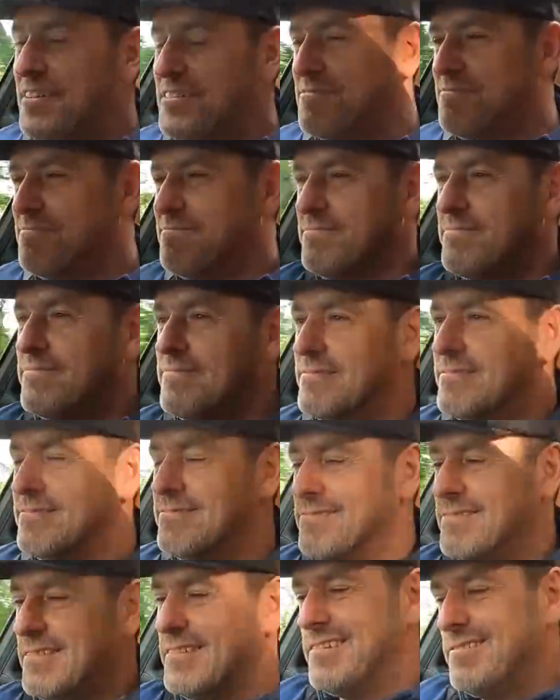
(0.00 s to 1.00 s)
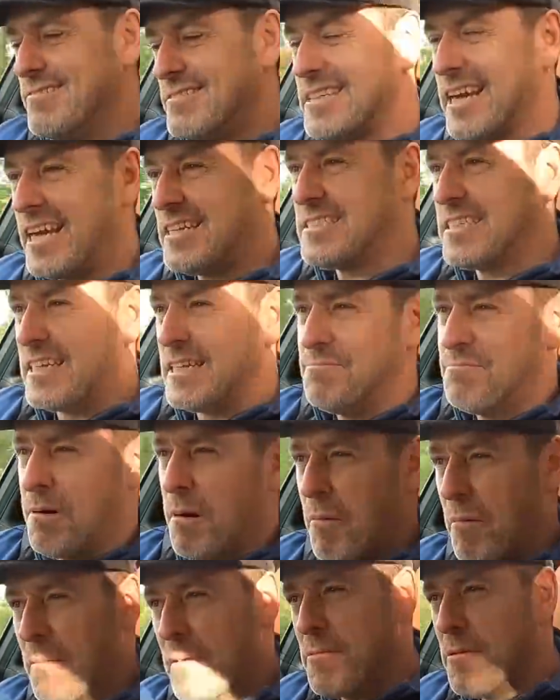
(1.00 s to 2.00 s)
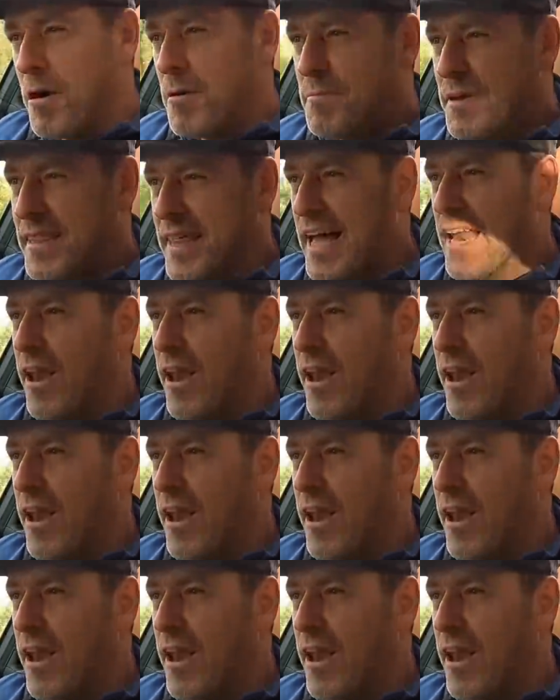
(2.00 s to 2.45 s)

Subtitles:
which actually probably won't be that